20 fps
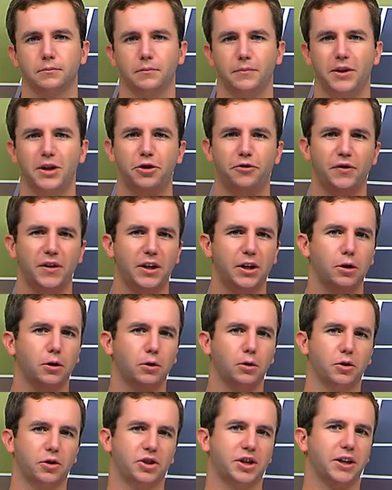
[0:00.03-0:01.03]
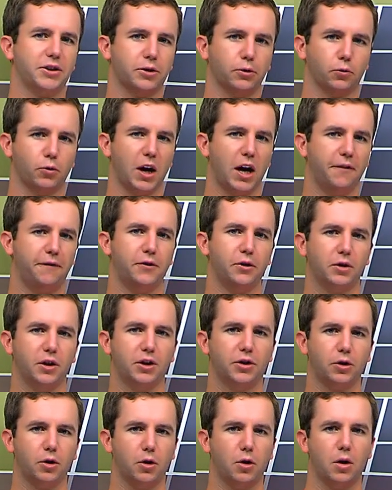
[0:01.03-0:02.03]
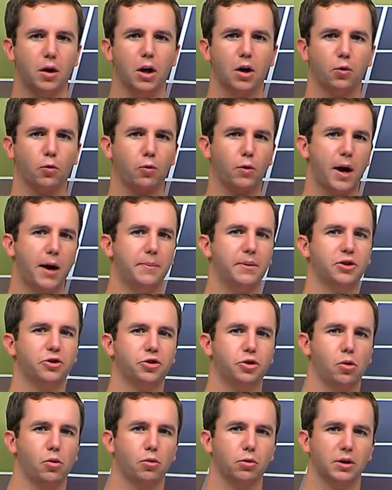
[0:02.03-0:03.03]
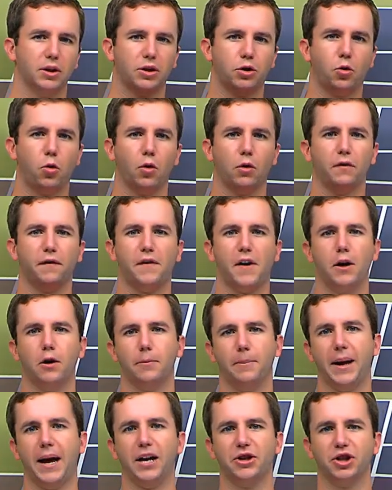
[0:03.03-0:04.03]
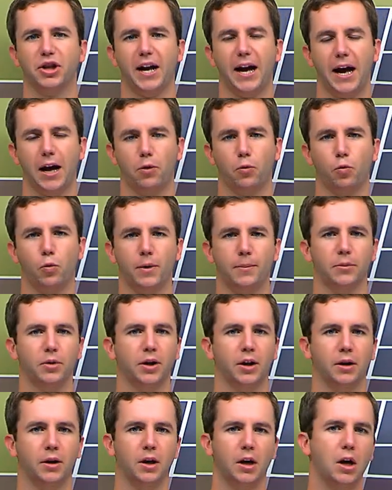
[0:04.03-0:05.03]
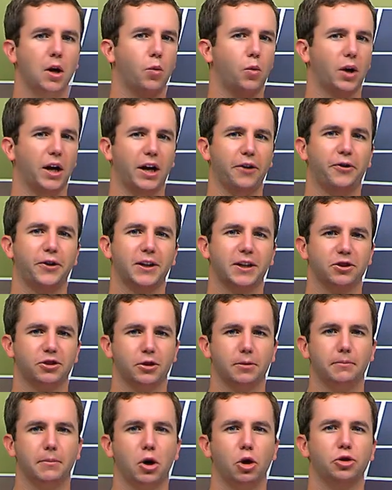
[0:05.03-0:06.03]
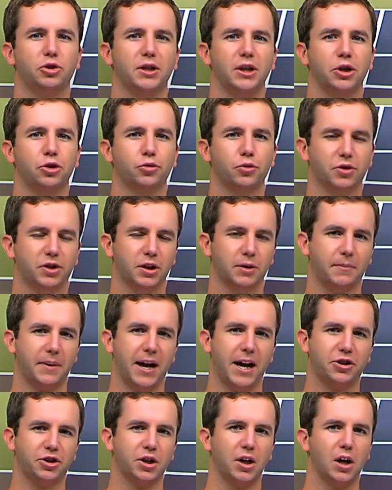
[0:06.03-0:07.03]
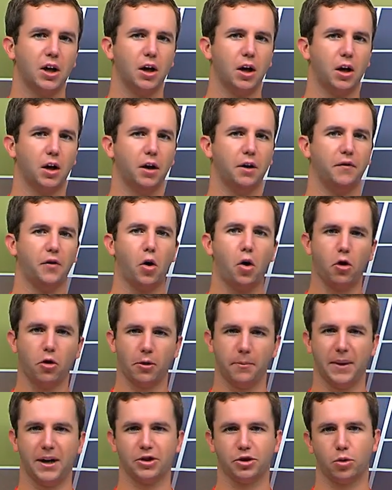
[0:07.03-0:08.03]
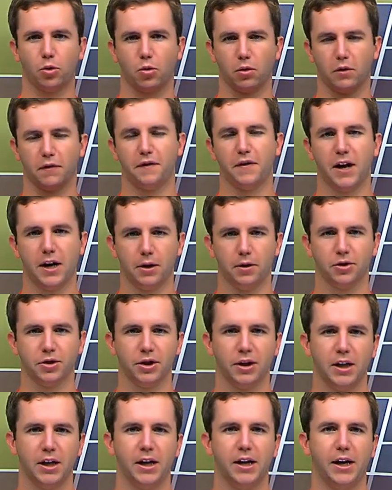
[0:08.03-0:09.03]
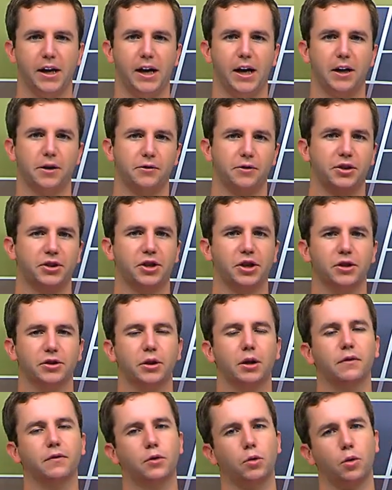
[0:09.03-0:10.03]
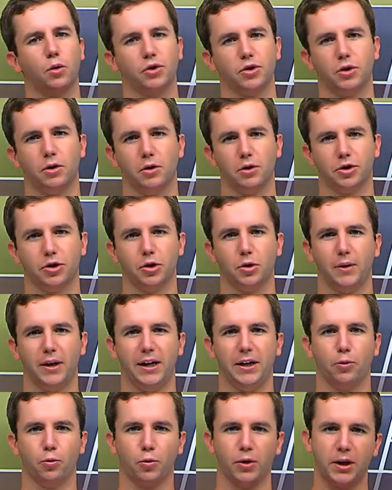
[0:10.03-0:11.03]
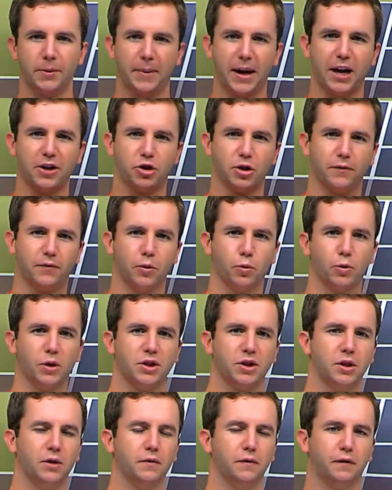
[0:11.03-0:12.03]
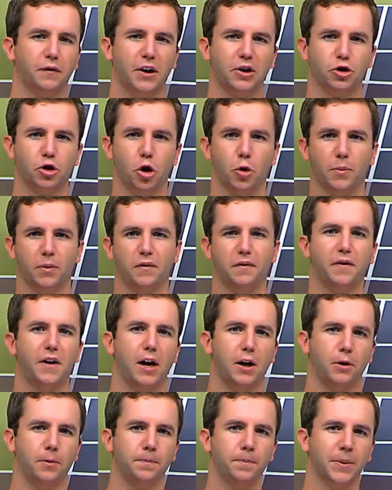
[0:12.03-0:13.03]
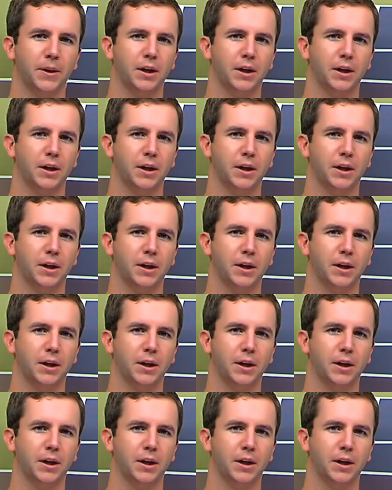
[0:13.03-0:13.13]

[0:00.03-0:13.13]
This video looks at the Rafael Nadal, Robin Soderling quarterfinal match at Wimbledon, what I think is the most interesting match of all the men's quarterfinals. And this is, of course, also a rematch of the recent French Open final.